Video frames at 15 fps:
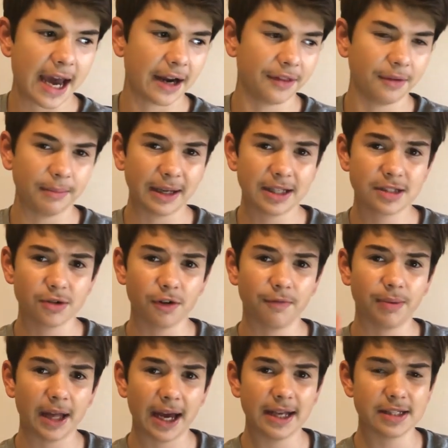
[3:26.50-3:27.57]
out of the mixture
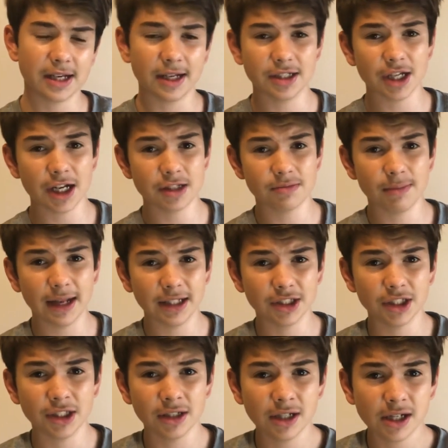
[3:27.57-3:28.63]
of players that I just
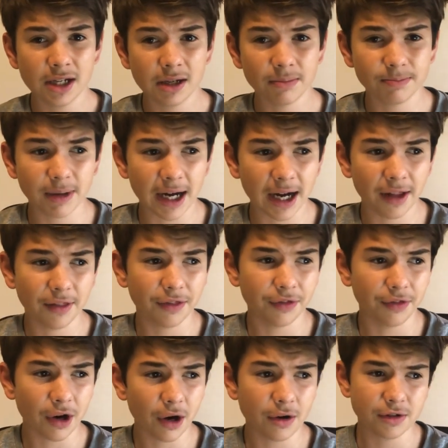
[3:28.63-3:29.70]
mentioned,
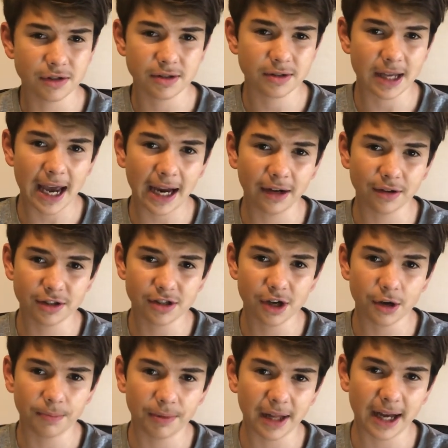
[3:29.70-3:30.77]
but those eight or
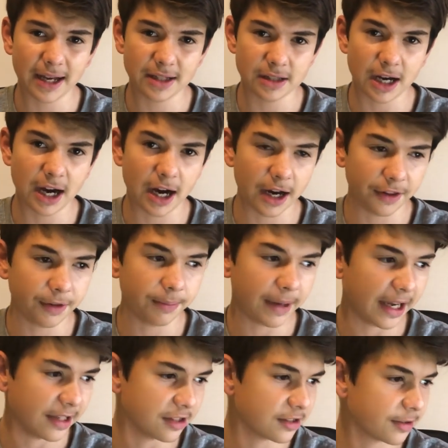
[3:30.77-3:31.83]
so players are the
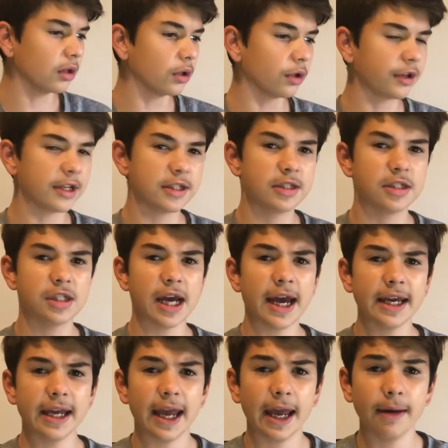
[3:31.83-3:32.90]
best. Lucas
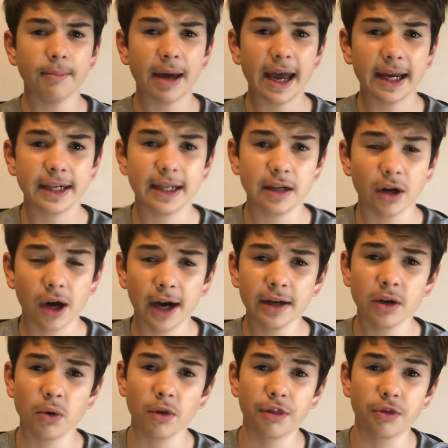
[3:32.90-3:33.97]

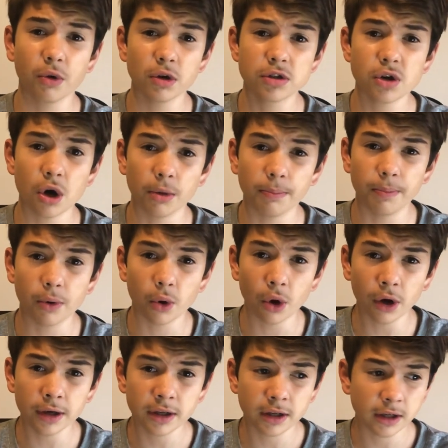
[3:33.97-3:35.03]
JM89, thoughts on
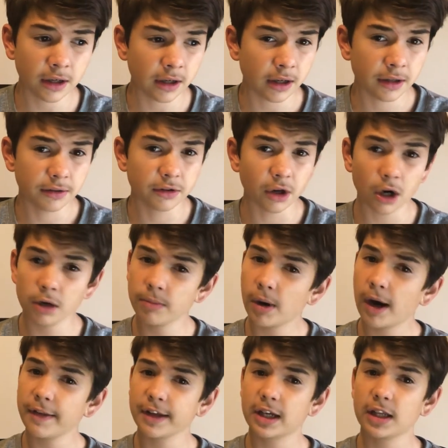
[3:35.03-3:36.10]
Port. Don't
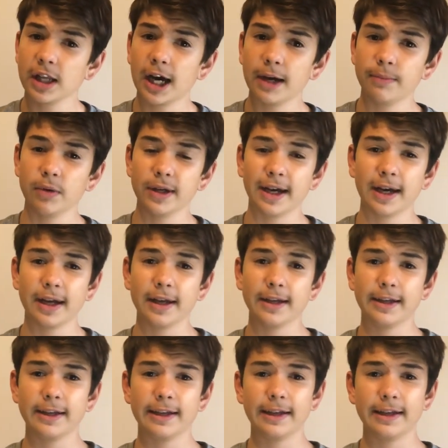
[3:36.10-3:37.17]
mind the club.
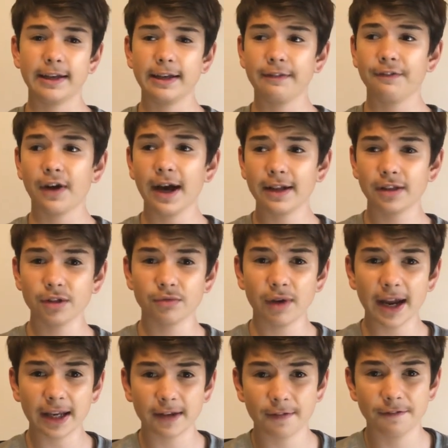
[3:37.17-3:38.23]
If I have to
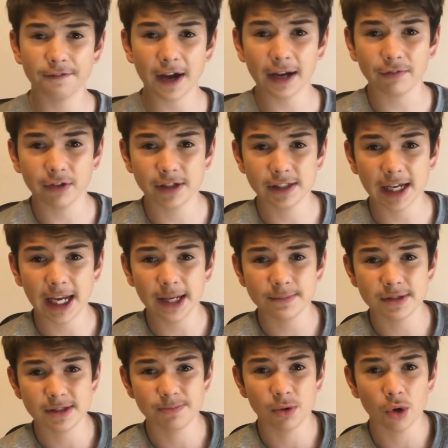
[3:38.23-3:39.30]
rank favourite
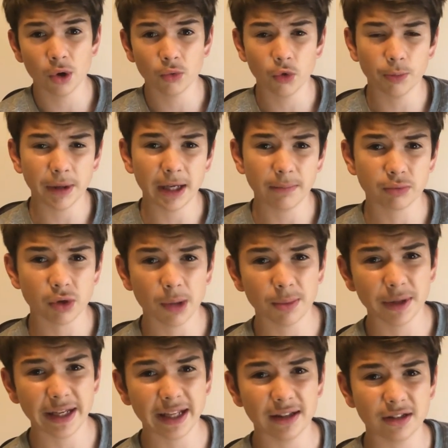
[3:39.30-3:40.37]
teams, Port will be
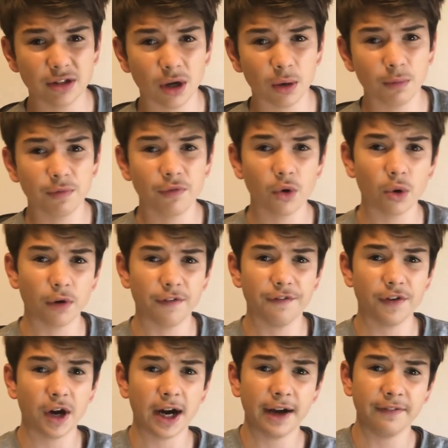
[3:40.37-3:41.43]
probably in the top four or
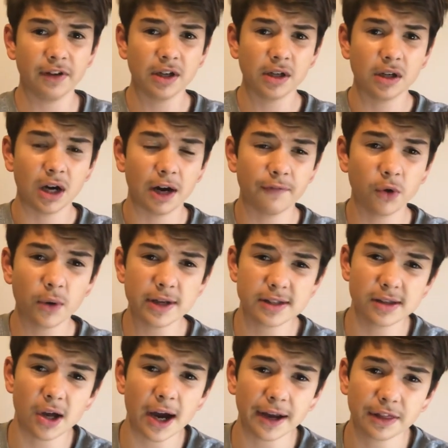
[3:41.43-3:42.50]
five. I've always
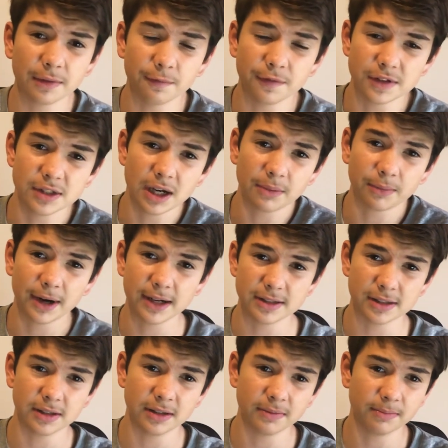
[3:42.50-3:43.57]
liked them for some
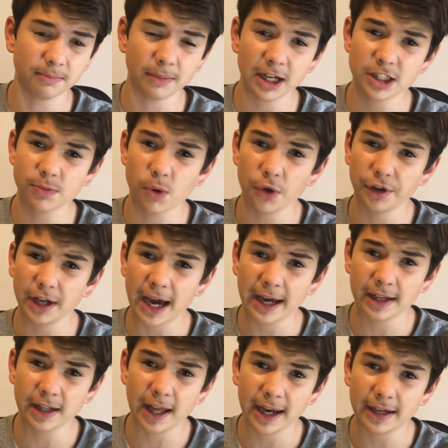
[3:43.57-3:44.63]
reason, much more than
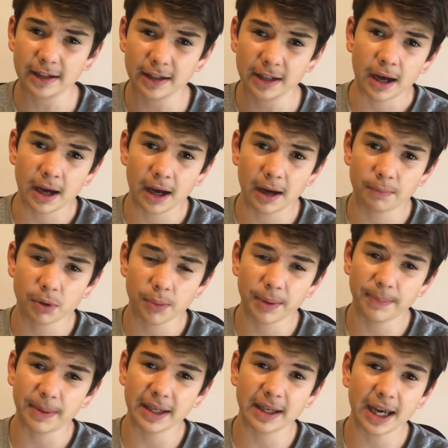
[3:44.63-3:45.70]
Adelaide. Probably
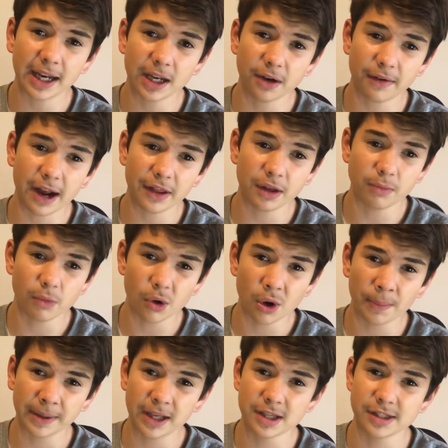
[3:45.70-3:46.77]
been getting around them
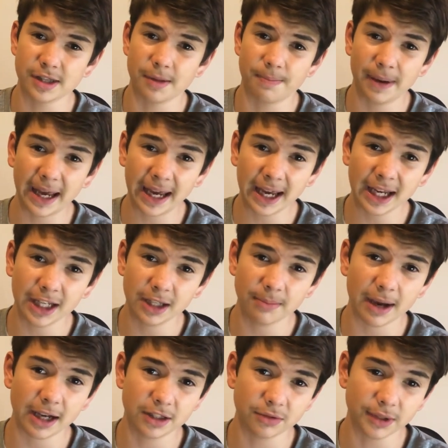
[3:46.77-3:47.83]
more because of the pair. He
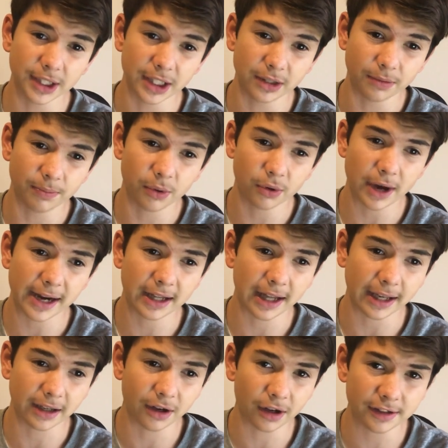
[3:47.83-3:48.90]
makes really good Port
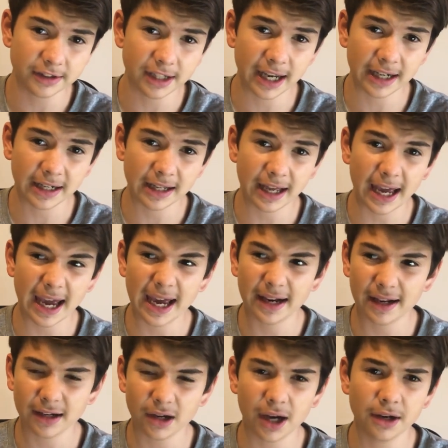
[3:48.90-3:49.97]
Adelaide content. And
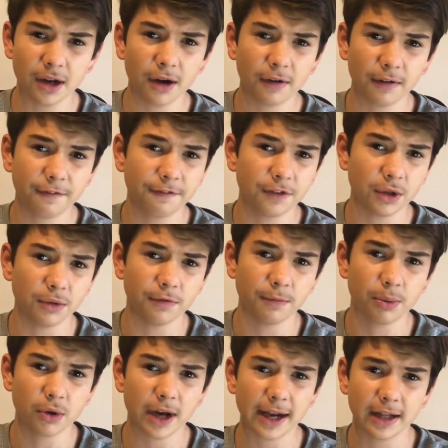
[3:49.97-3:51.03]
I know a few
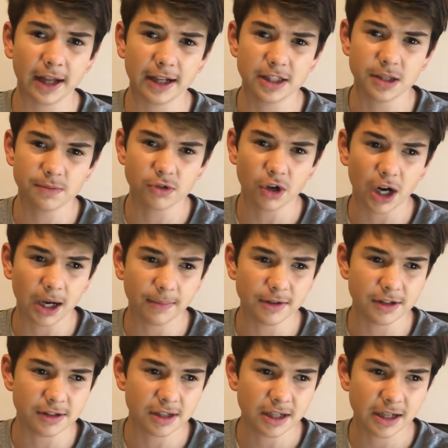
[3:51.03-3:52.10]
Port Adelaide
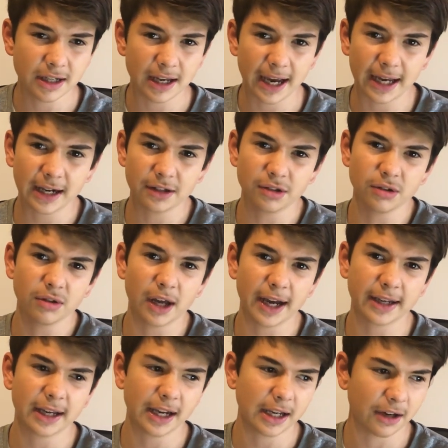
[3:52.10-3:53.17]
subscribers, and I do
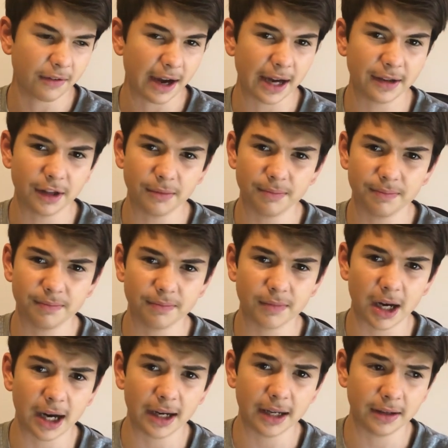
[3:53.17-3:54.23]
like getting around them.
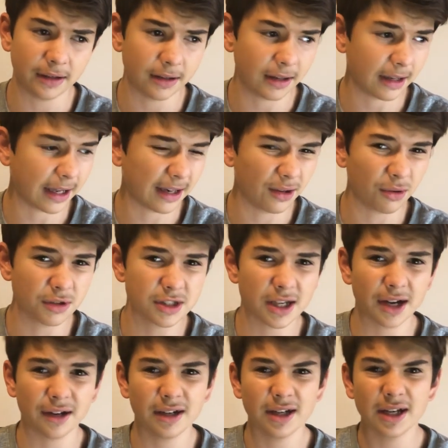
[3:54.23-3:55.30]
And
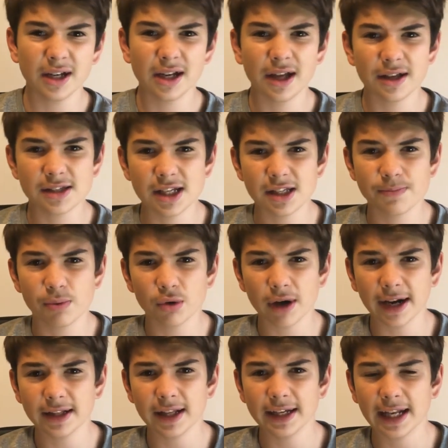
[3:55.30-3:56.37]
also, since Port
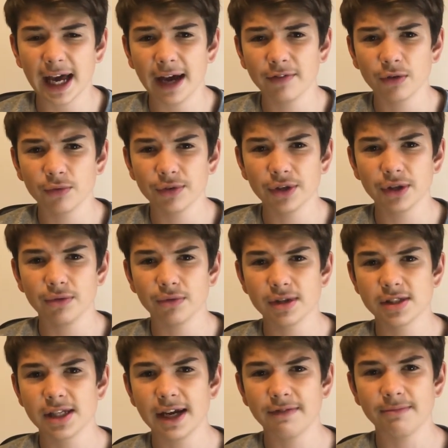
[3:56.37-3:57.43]
Adelaide haven't really
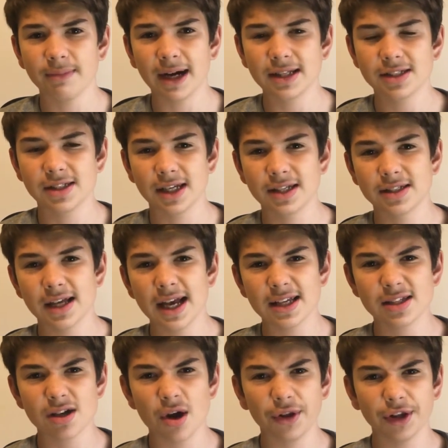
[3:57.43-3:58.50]
received much
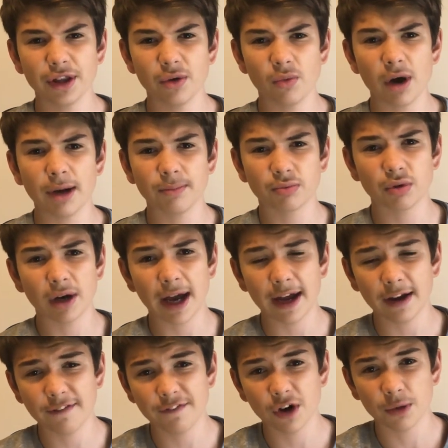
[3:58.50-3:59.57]
success, only the one
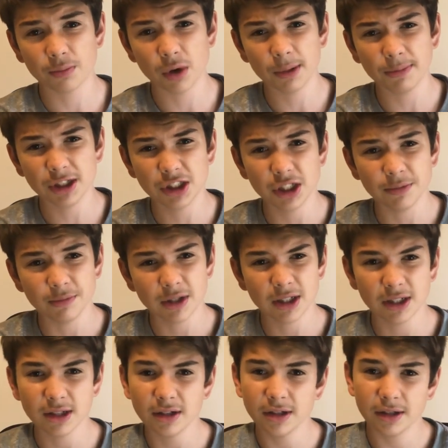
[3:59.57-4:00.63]
AFL premiership,
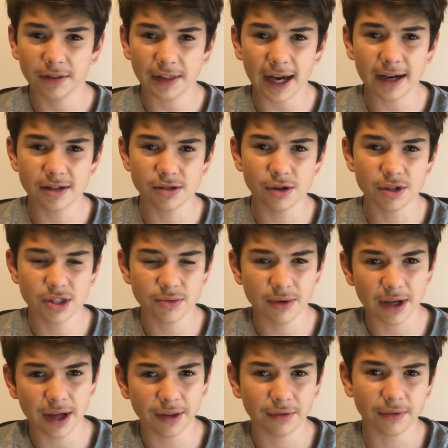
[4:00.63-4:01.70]
that is also
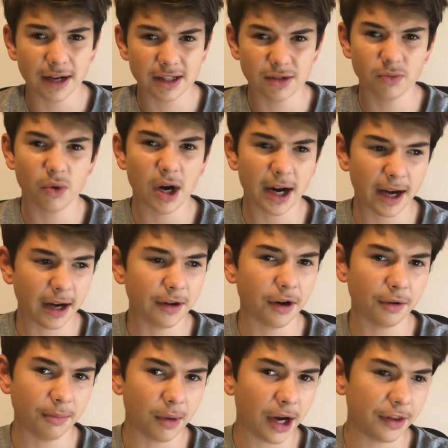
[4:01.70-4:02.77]
another reason why I
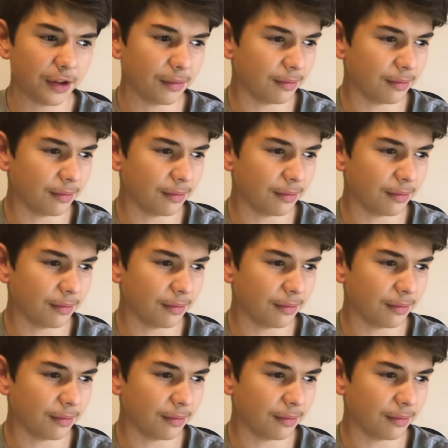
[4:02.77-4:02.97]
don't mind